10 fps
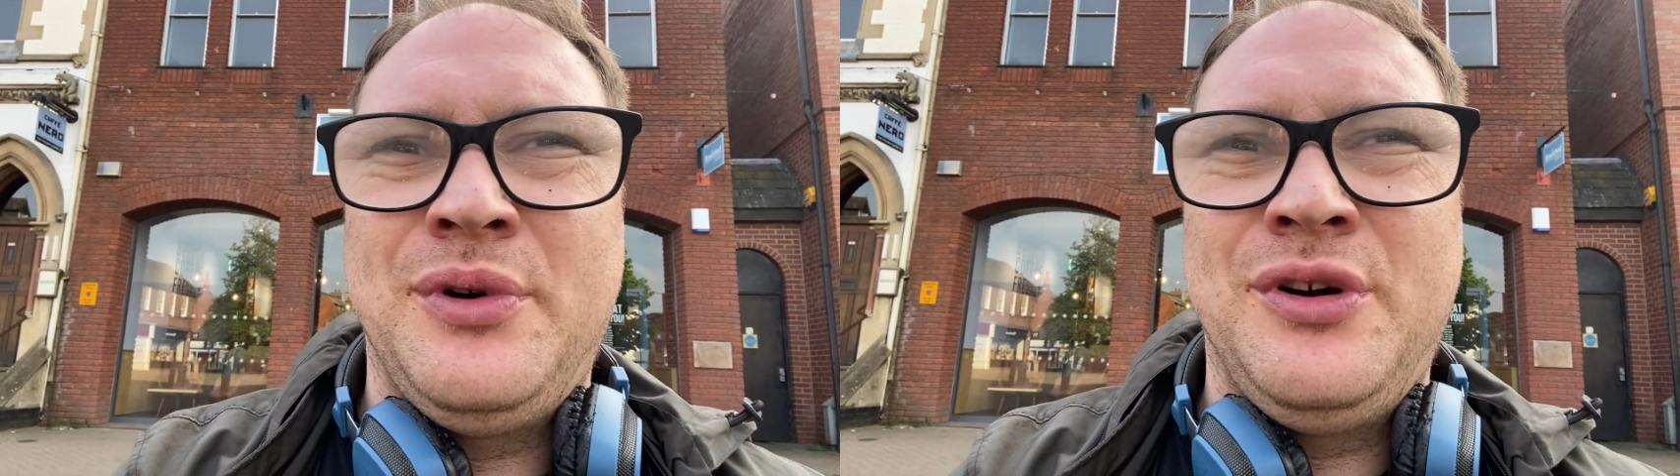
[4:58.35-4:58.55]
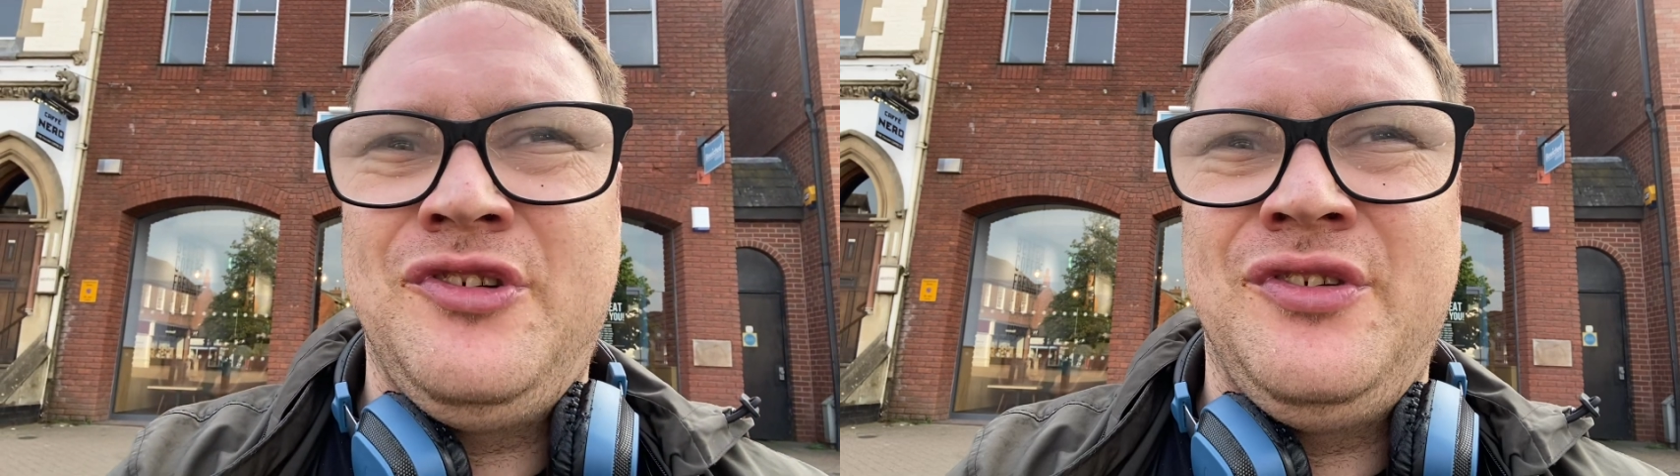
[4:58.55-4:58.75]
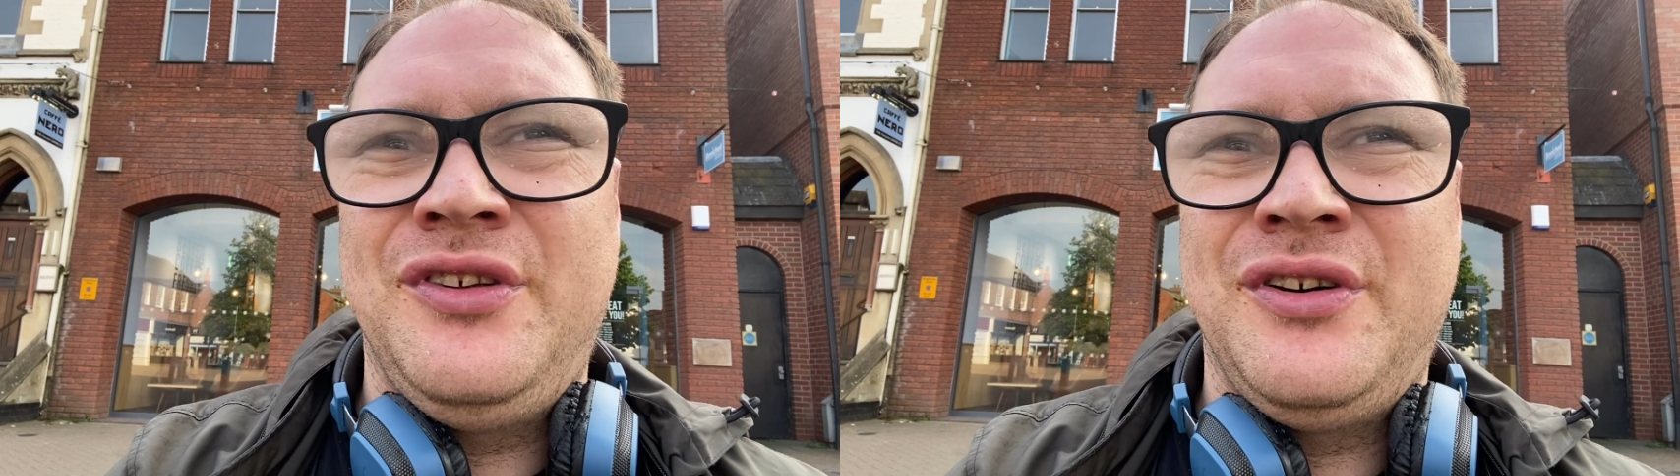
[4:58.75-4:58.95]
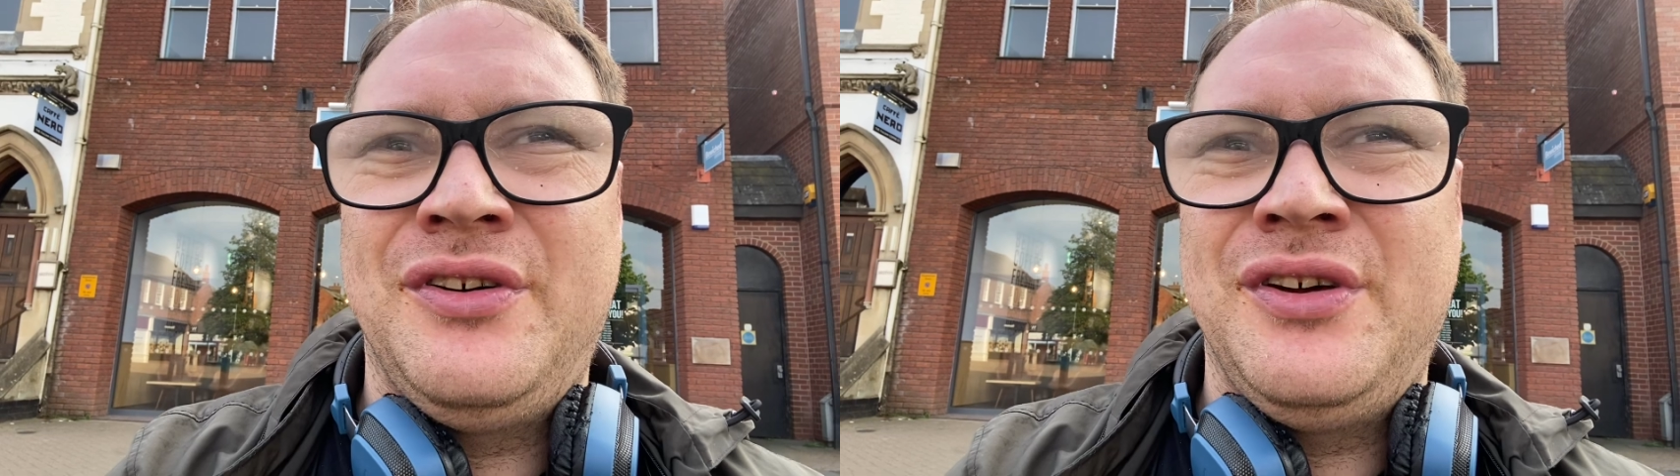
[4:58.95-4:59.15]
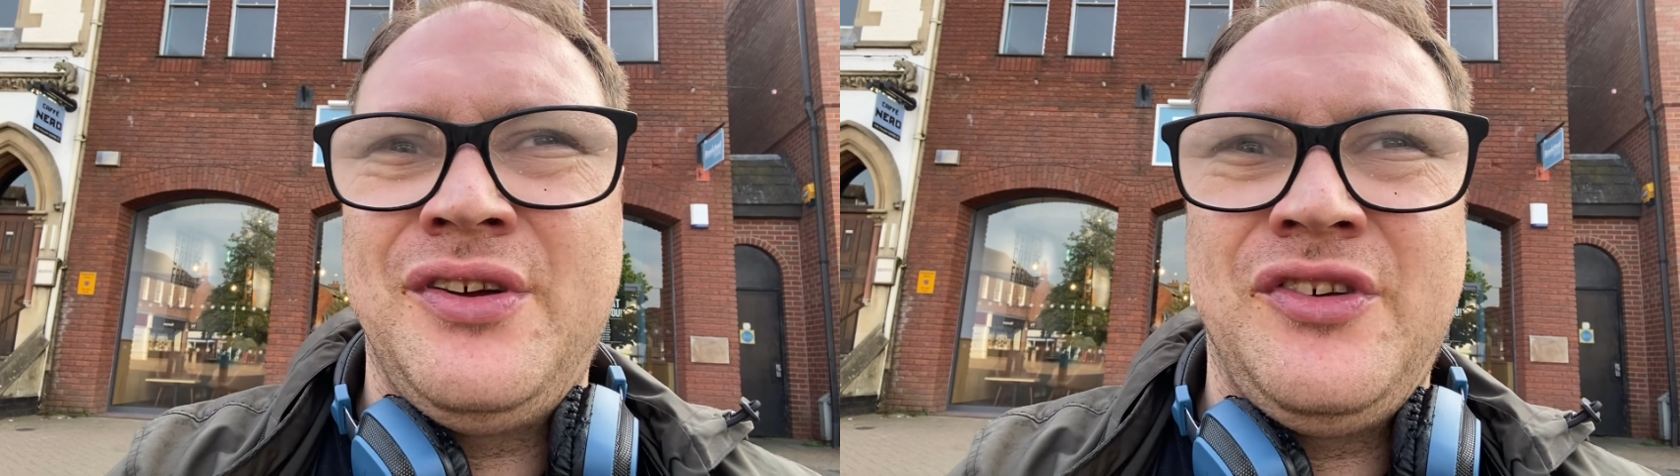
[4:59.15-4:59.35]

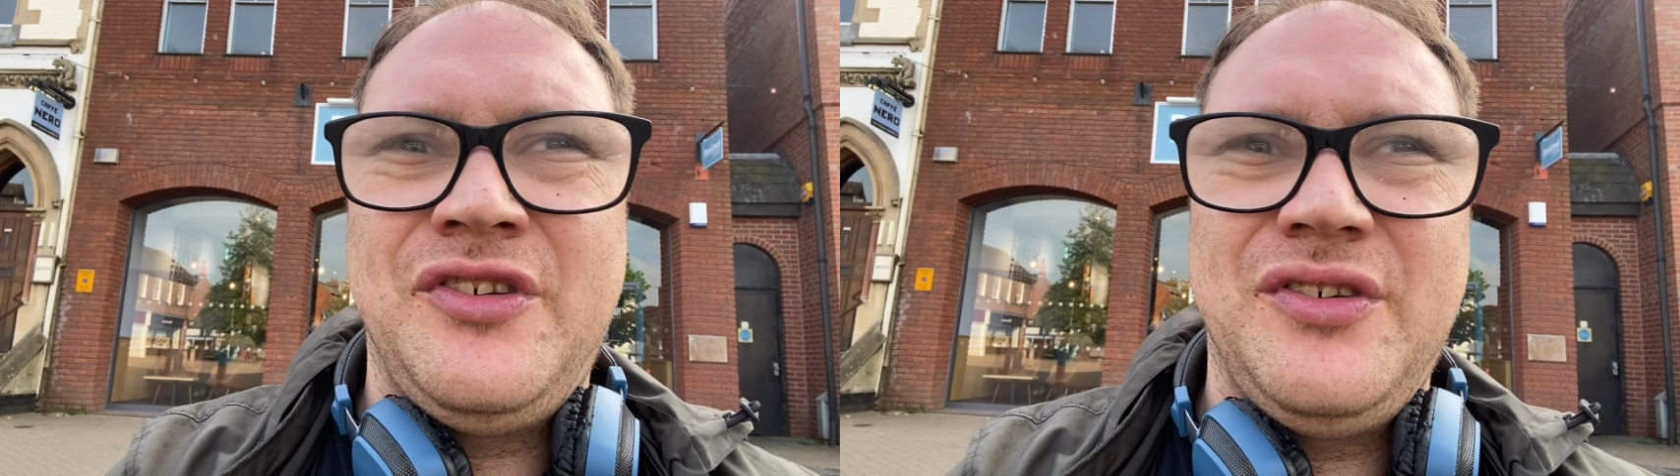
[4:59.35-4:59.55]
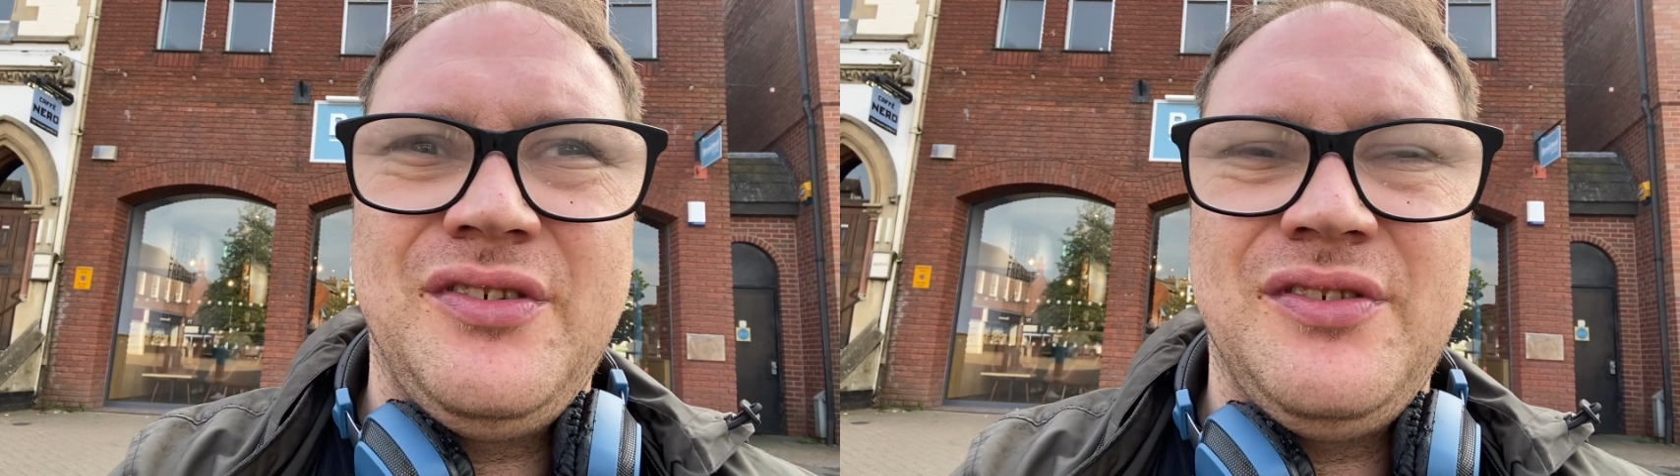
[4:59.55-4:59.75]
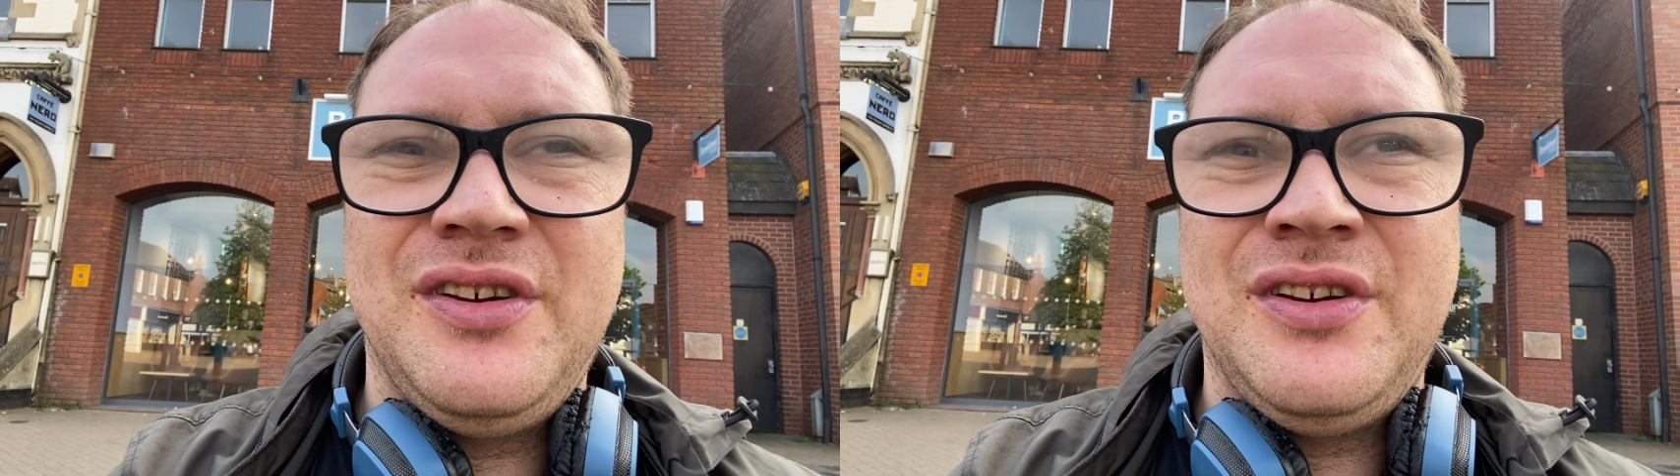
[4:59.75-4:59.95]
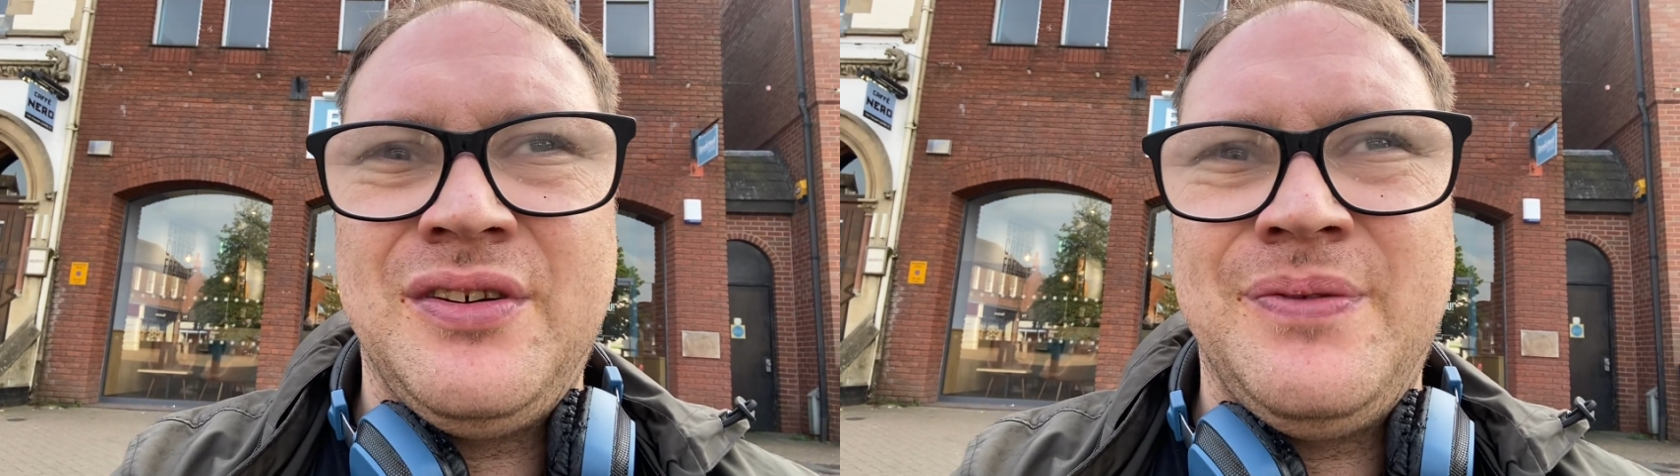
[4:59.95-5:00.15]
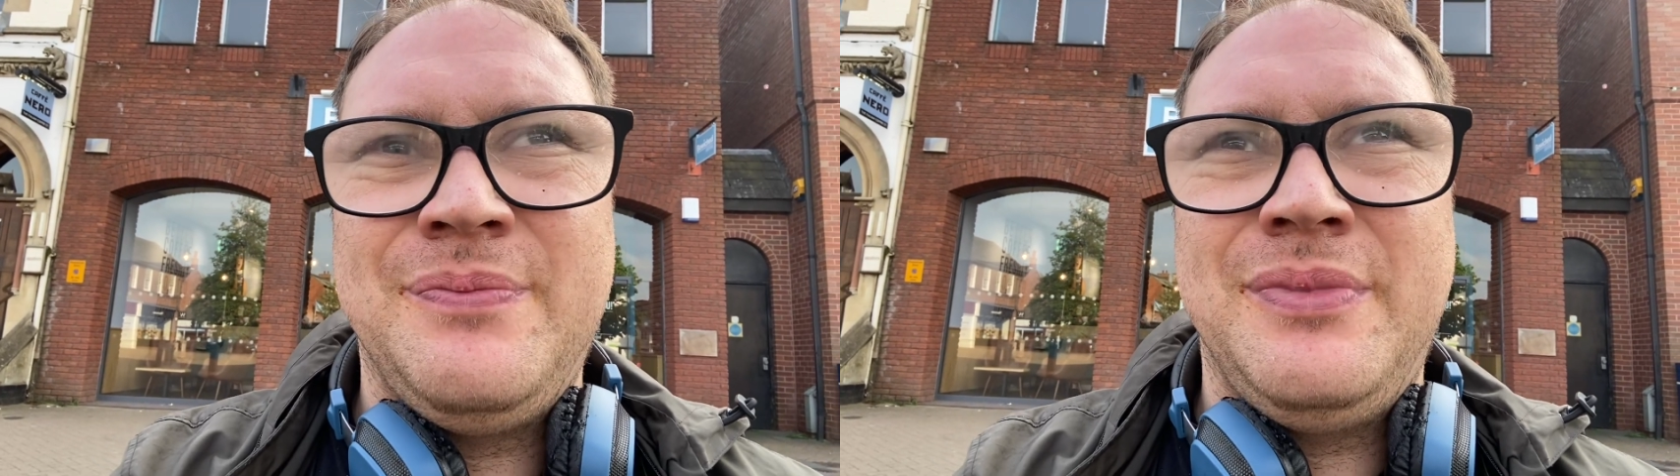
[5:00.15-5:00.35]
merchandise,
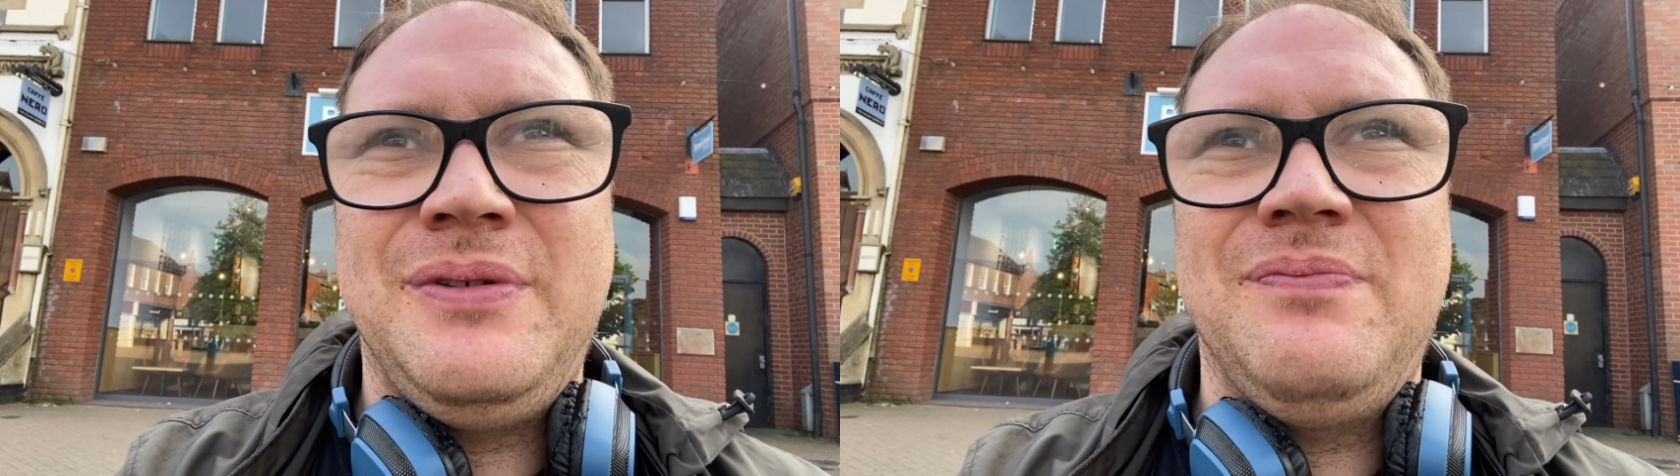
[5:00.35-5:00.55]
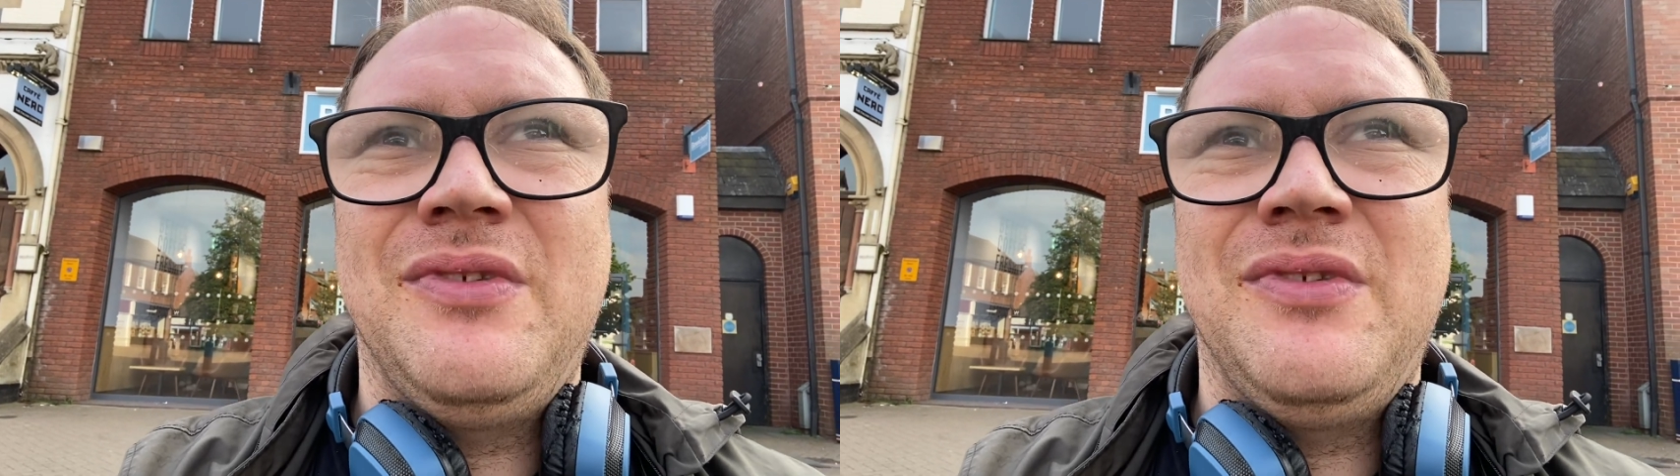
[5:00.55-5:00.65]
um, but